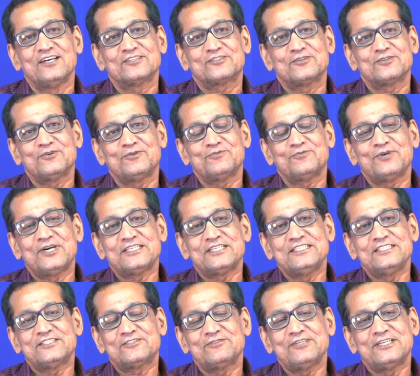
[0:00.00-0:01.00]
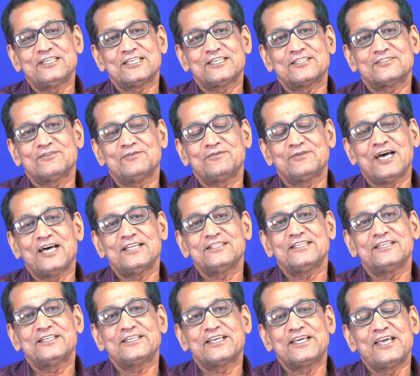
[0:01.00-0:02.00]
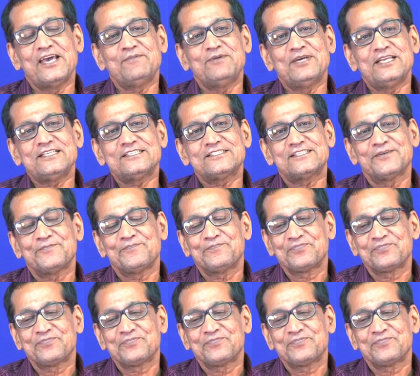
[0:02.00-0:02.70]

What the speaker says: So, one insulators will done, then cables.